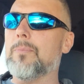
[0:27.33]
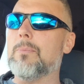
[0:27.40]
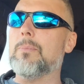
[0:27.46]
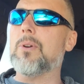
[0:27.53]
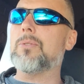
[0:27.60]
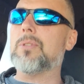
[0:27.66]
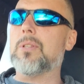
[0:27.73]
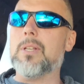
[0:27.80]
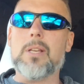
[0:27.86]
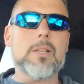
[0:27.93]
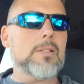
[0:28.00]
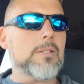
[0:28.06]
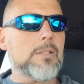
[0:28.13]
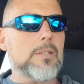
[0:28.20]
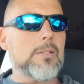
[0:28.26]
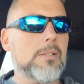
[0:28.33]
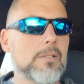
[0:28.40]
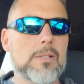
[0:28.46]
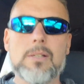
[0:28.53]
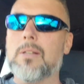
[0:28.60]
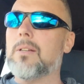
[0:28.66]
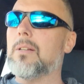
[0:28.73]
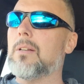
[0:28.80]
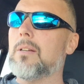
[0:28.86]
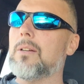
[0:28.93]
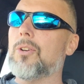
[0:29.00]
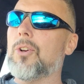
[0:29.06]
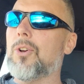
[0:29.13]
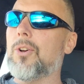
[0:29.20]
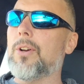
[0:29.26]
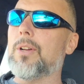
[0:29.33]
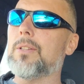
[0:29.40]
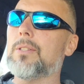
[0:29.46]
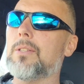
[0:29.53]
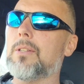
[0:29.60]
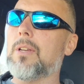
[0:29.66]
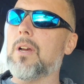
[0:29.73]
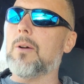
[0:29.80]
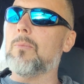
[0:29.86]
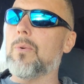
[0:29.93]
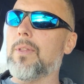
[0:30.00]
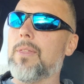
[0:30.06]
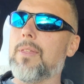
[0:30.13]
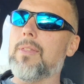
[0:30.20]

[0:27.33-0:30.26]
Most of these hoods come with